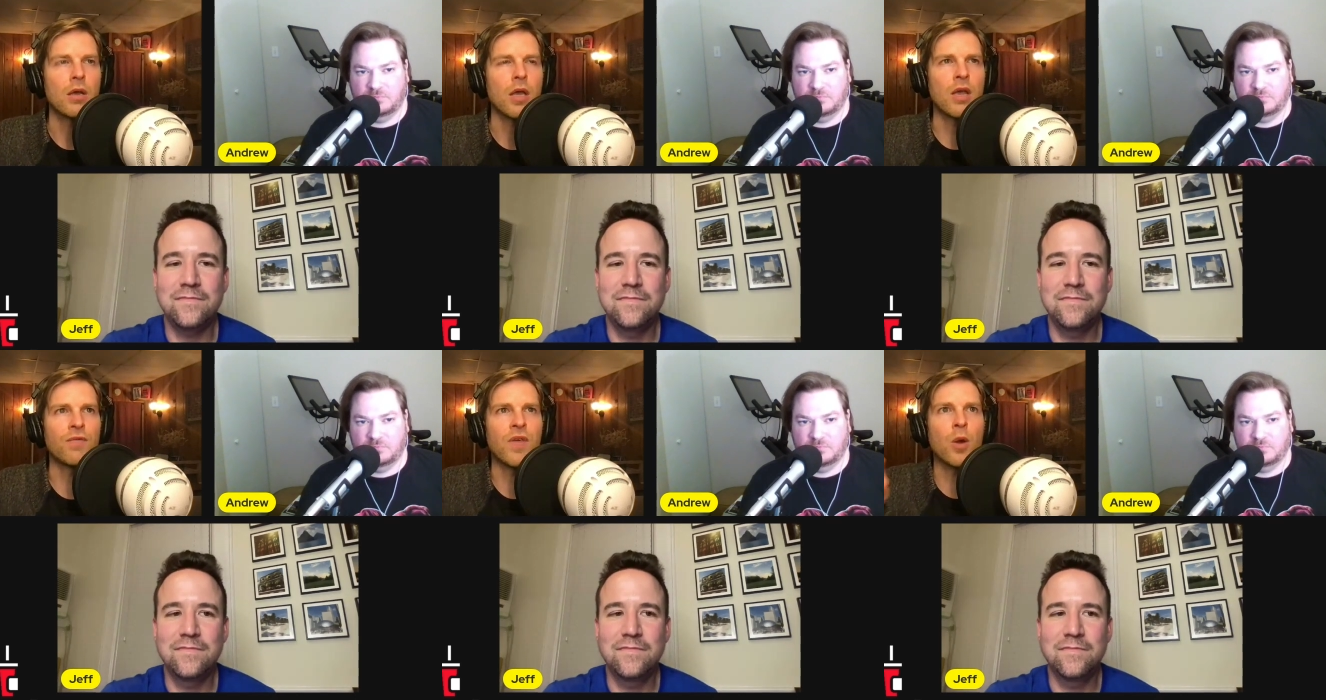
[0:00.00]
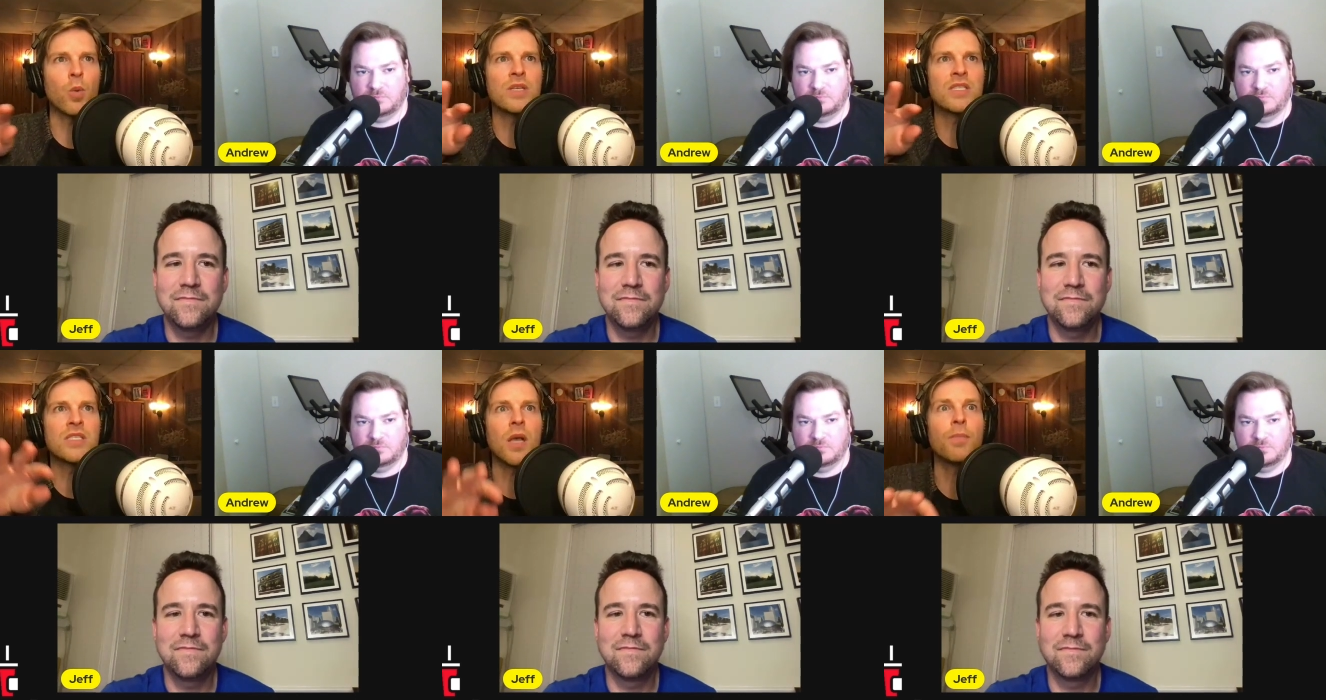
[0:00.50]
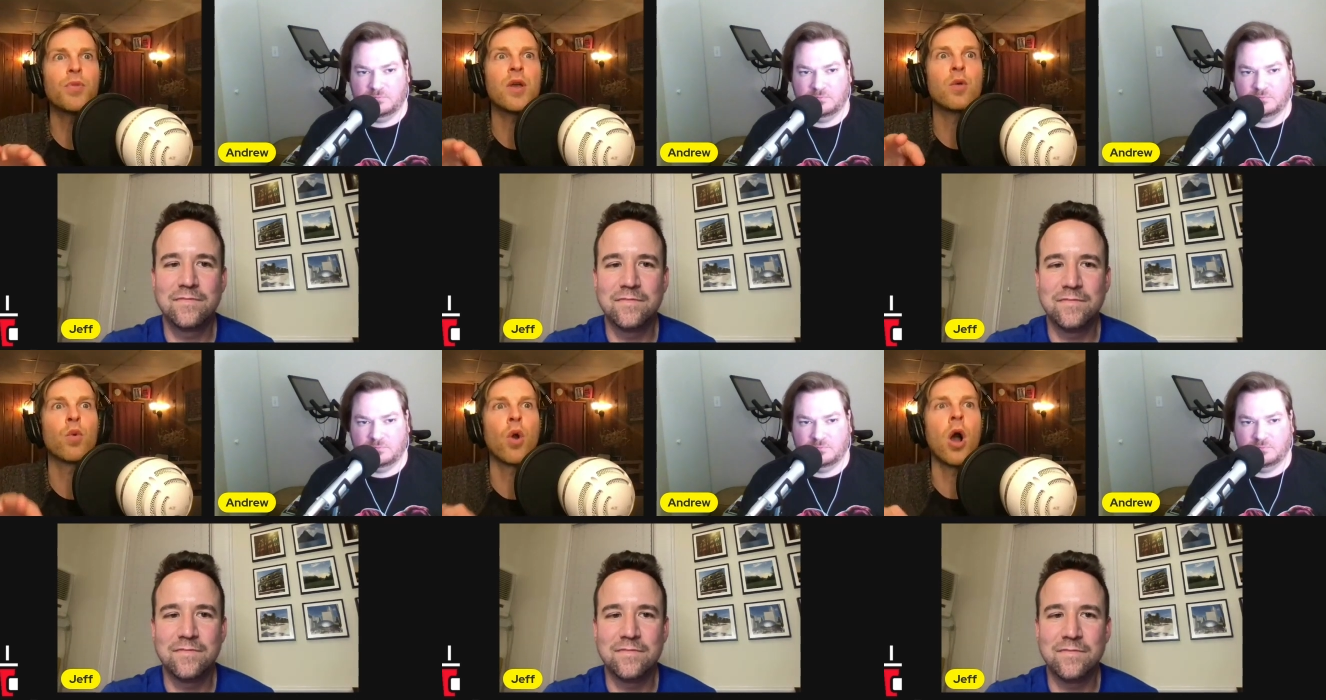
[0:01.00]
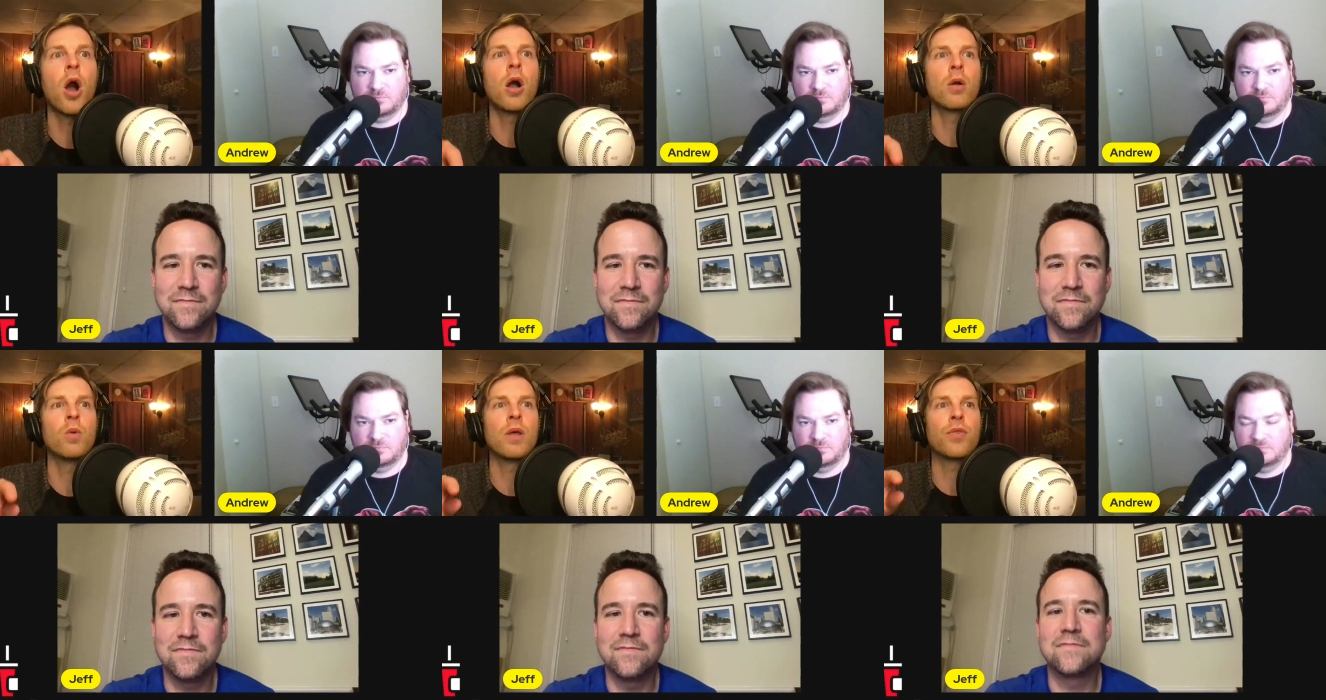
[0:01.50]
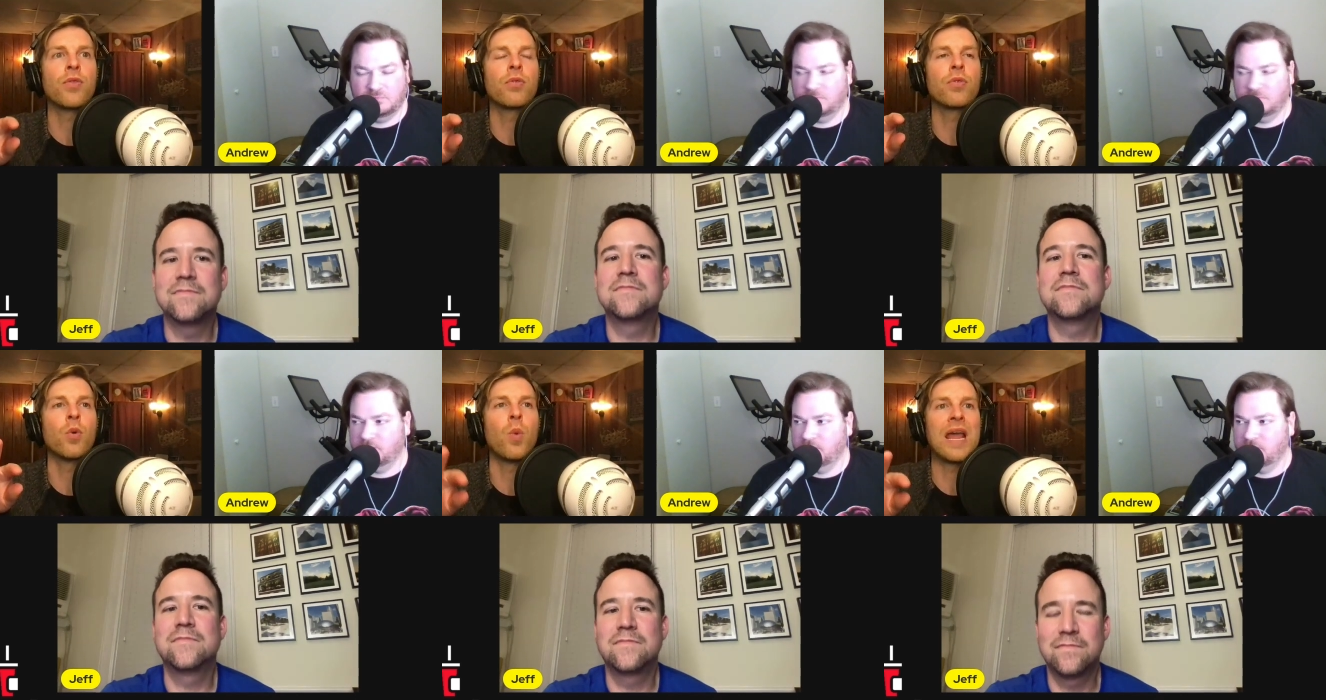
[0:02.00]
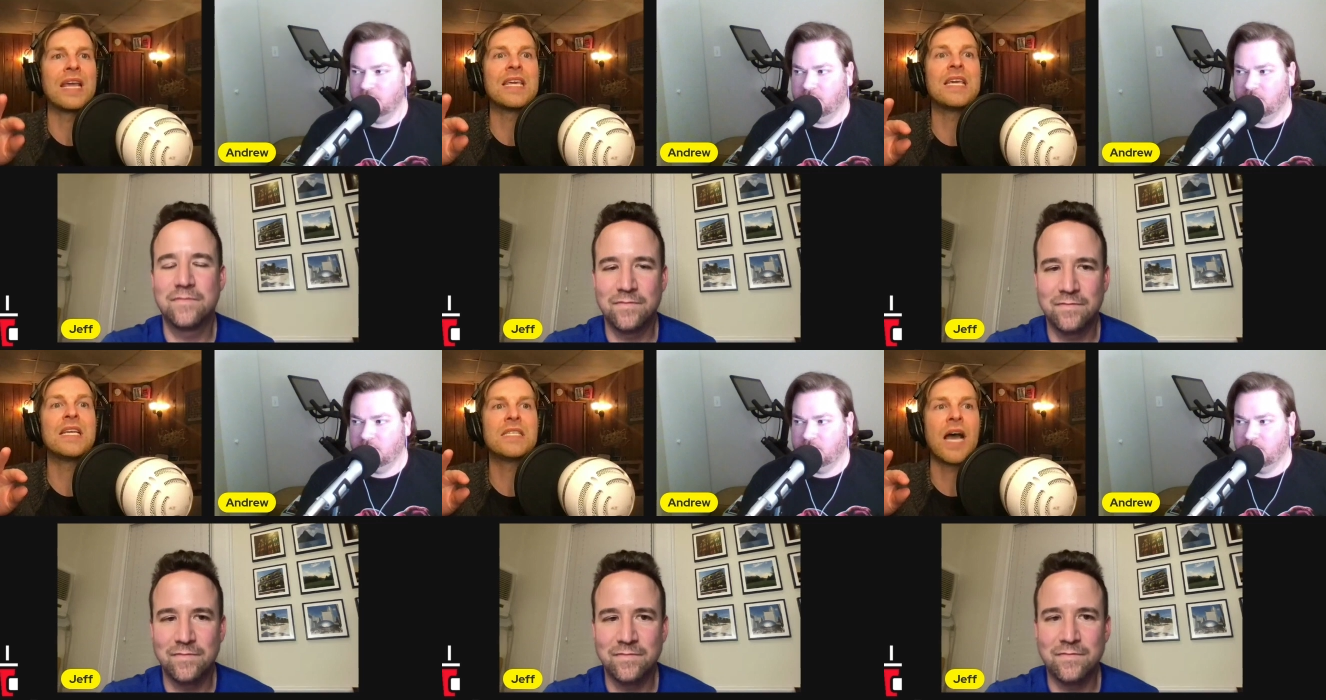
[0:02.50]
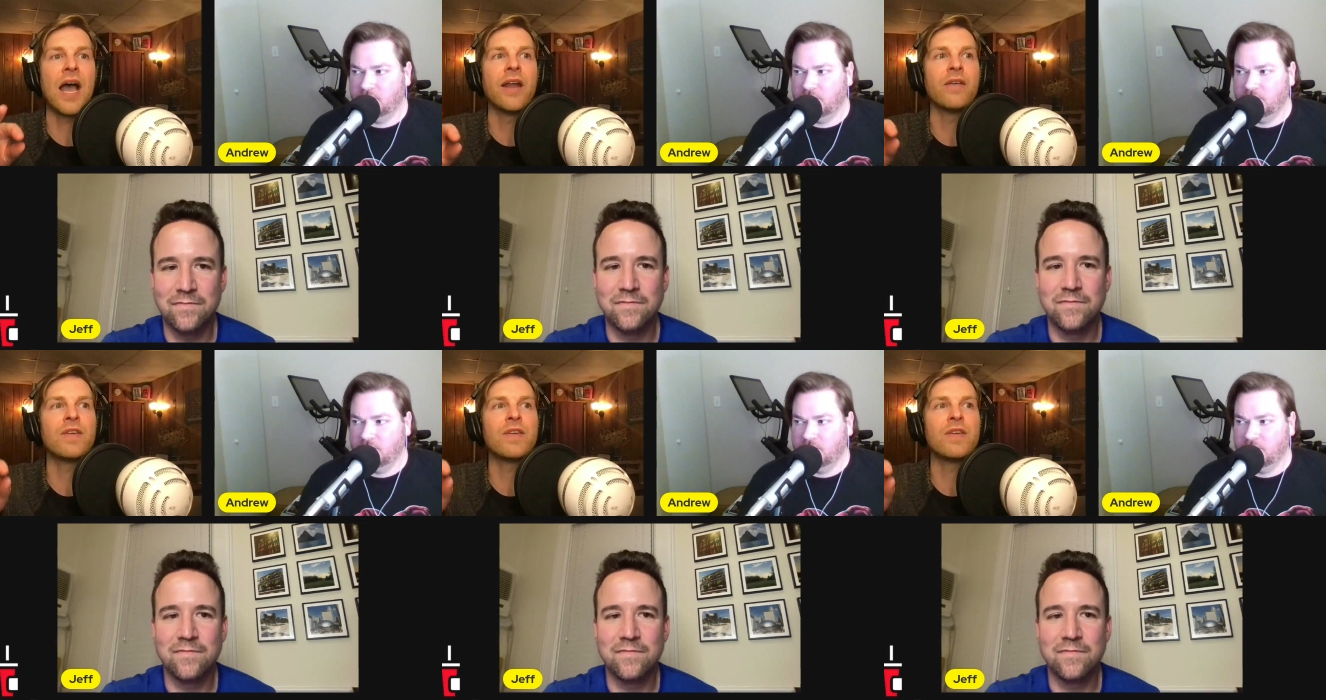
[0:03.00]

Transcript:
Speaker 1: if there was something wrong with the way he died,